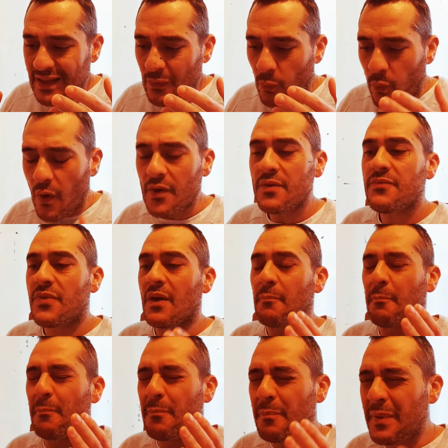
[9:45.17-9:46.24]
one of
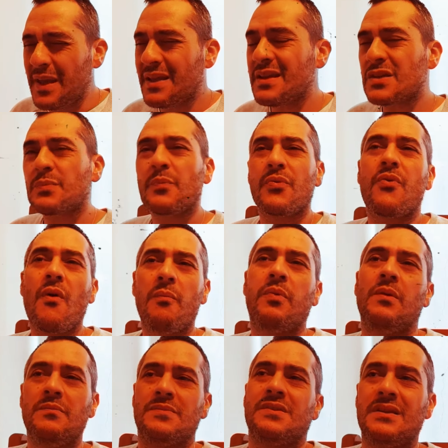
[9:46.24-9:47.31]
the biggest
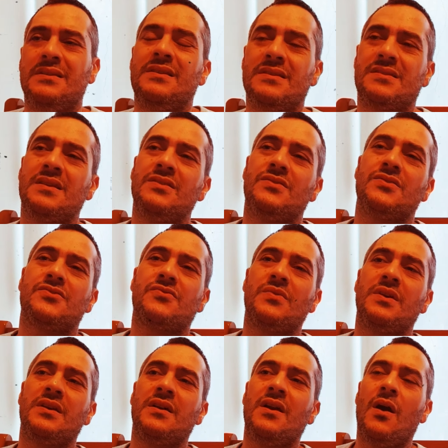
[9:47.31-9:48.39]
problems in this
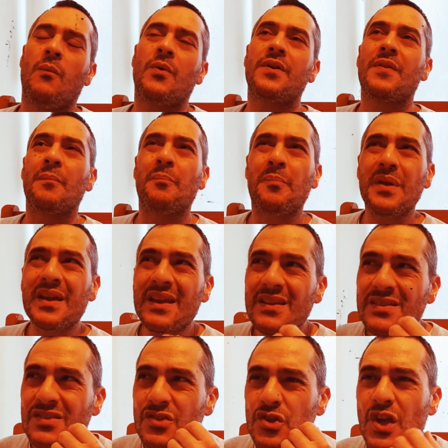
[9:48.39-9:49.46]
industry, and one of the
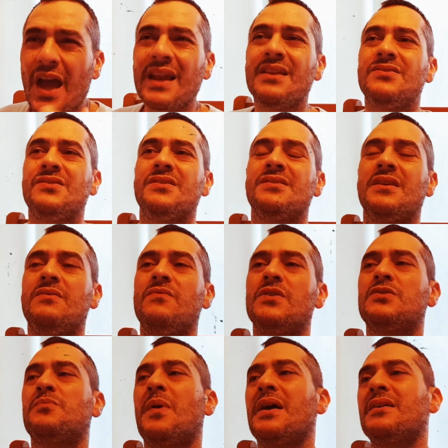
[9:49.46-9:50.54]
biggest challenges in
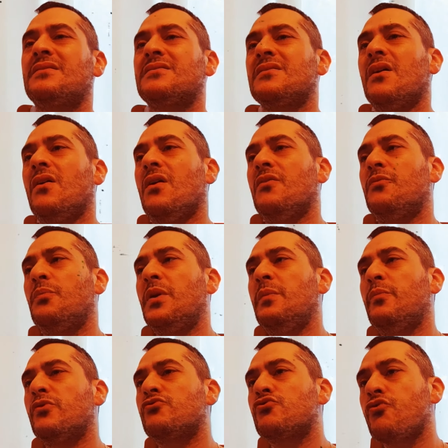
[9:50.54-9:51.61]
respects of
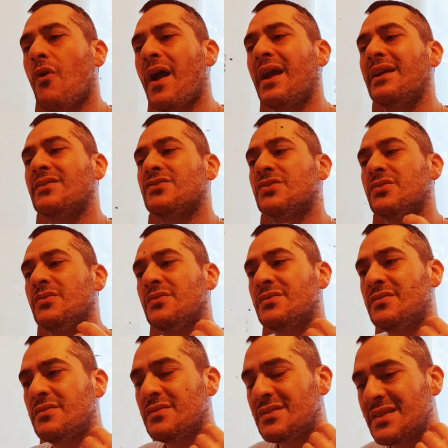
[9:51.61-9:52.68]
people trying to
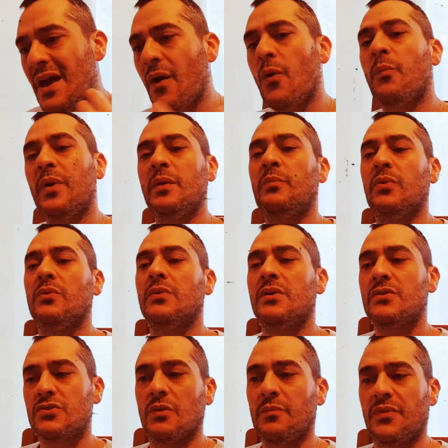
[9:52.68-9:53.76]
tell people
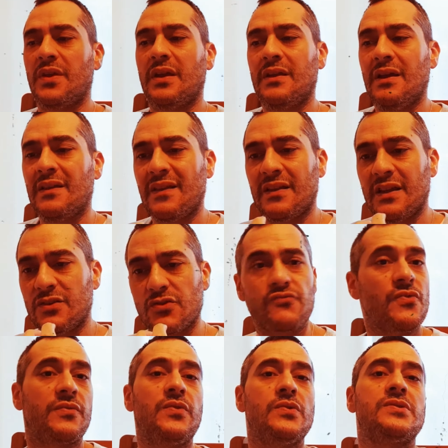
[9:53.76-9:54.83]
something that they just
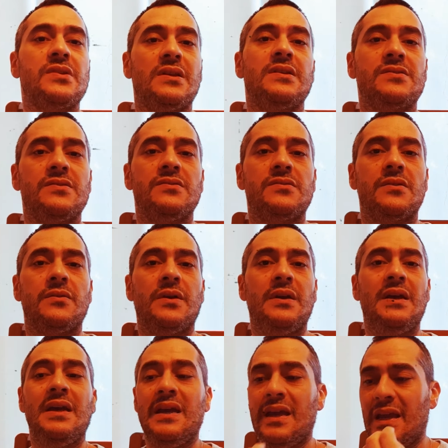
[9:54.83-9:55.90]
refuse to listen to,
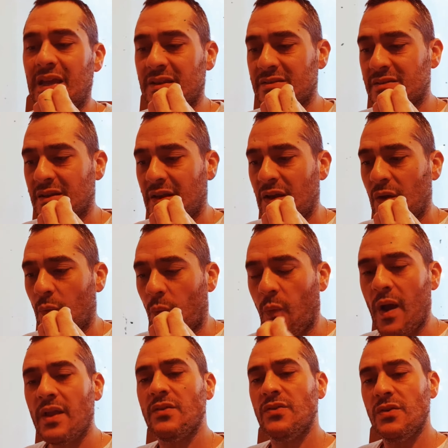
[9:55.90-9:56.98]
is
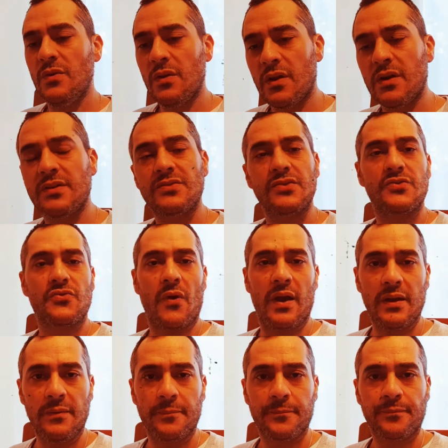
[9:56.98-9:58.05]
when you learn to trade,